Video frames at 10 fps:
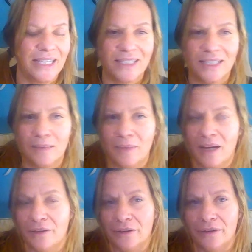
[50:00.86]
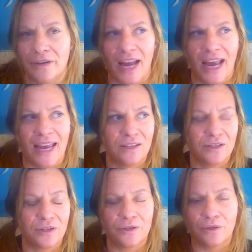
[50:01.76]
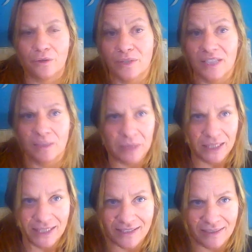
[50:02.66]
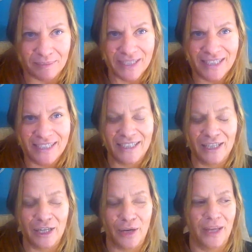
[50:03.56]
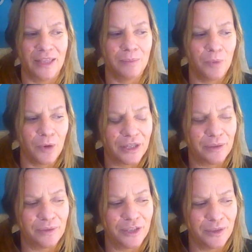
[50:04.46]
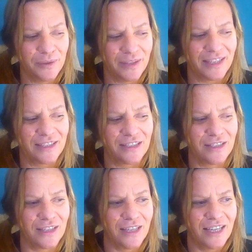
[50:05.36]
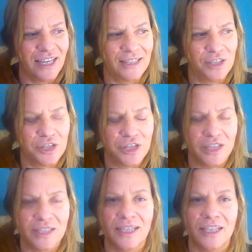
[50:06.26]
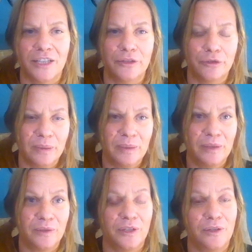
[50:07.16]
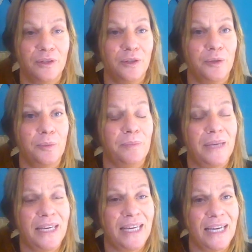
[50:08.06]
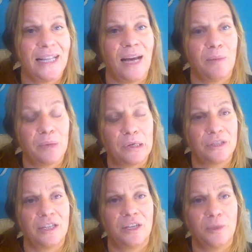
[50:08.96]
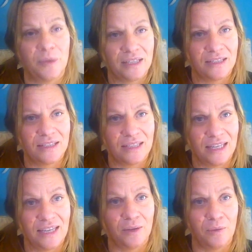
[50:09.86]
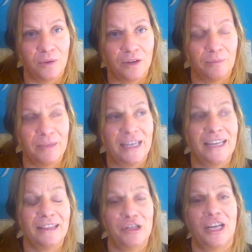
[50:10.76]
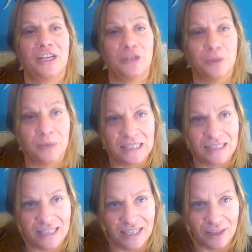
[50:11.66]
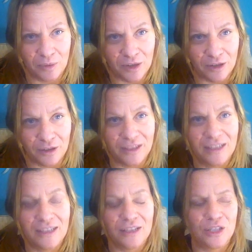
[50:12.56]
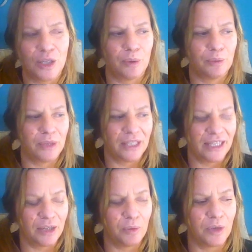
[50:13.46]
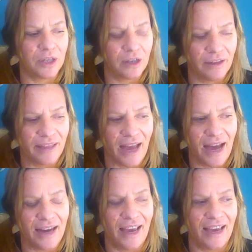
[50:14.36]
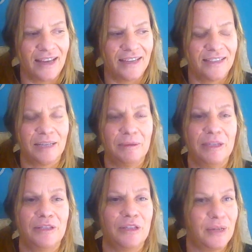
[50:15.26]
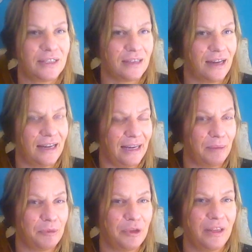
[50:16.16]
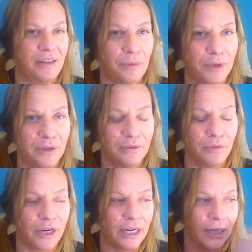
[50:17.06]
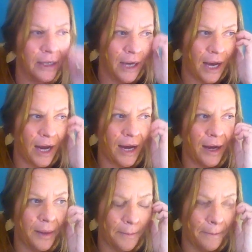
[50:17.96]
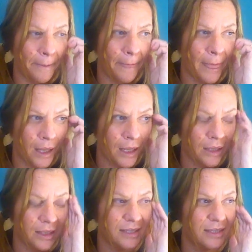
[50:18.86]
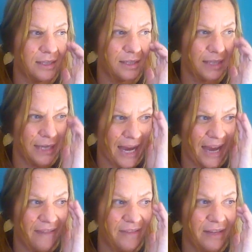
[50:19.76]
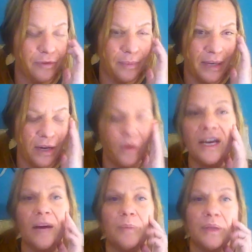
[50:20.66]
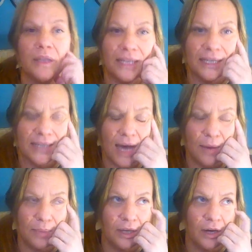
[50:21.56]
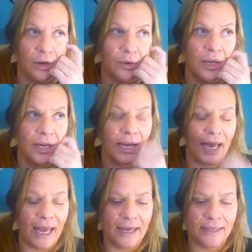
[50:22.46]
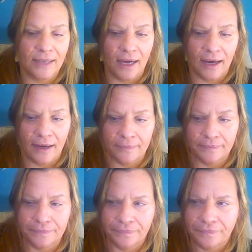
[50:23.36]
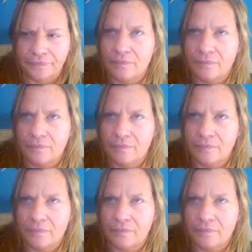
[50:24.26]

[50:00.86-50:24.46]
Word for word: to get some other answers through symbolism, you know. And the more you do this, it's just going to contribute to you being that person you want to see in the world, being the change you want to see in the world. So we're really going to work on that, and it's going to be so exciting. I'm really thrilled for it. Um, let's see. I have the information. Oh, yeah, I'll put the link down below. And um,